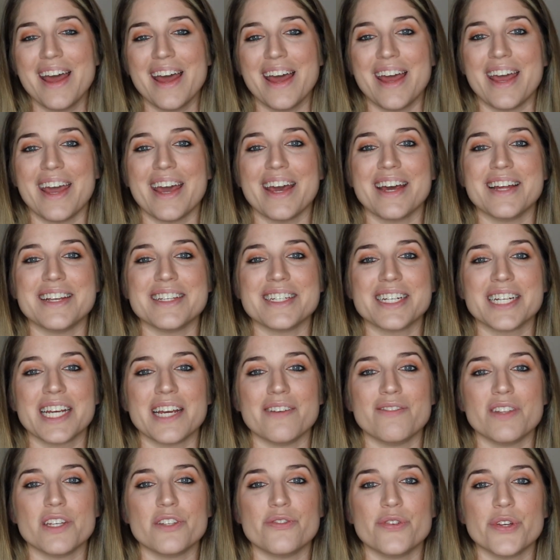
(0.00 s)
and
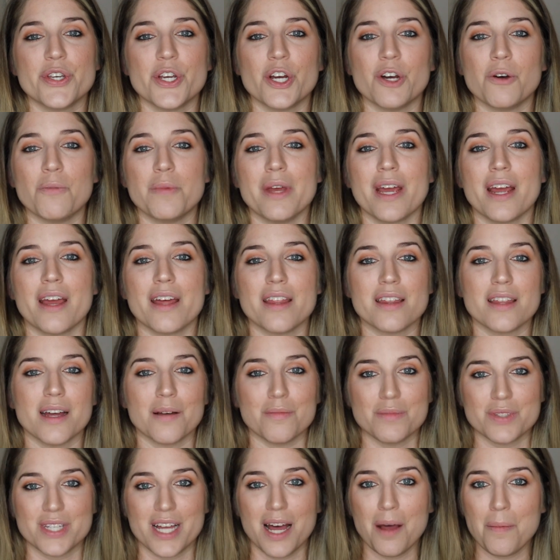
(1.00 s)
give this video a big
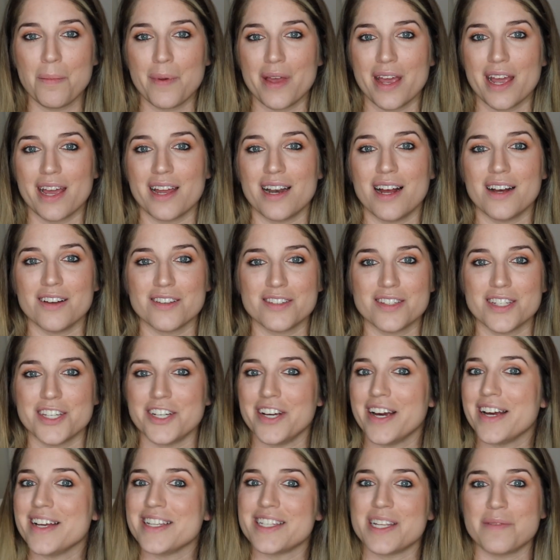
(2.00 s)
thumbs up, and I'll see you
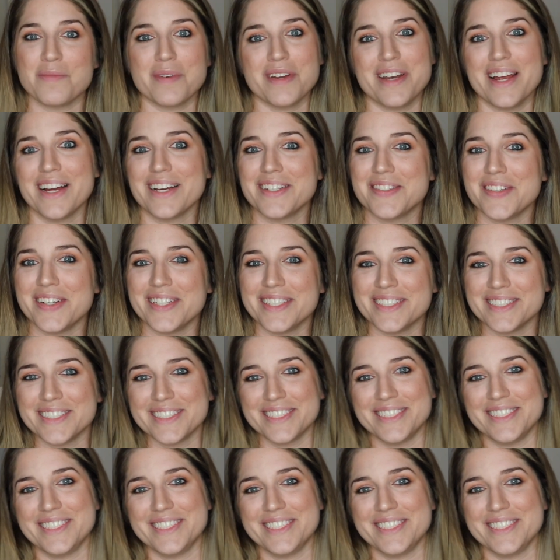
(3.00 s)
guys in my next one.